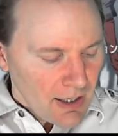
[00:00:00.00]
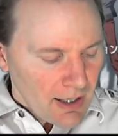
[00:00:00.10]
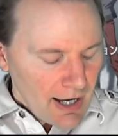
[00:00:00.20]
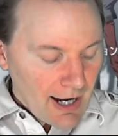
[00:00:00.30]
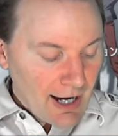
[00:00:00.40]

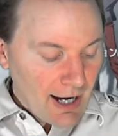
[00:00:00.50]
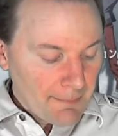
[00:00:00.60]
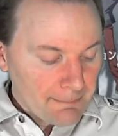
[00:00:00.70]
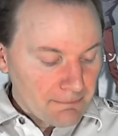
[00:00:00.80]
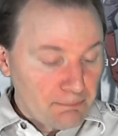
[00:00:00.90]

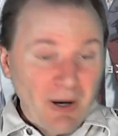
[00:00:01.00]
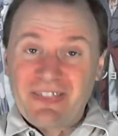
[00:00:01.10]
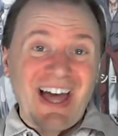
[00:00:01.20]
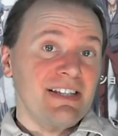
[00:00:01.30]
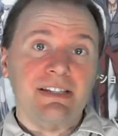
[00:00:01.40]
But that
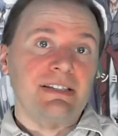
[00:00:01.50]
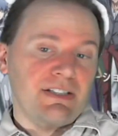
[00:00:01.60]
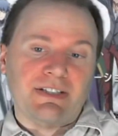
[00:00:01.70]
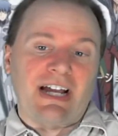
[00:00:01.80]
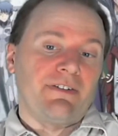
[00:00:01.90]
is this
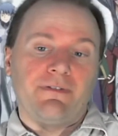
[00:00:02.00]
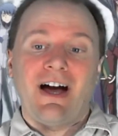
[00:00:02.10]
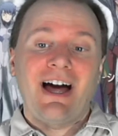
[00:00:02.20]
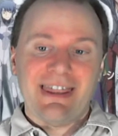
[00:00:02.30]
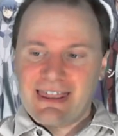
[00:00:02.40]
kind of a
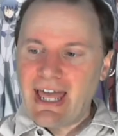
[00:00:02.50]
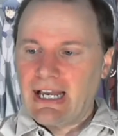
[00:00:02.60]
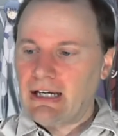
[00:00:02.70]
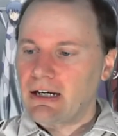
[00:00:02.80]
thing.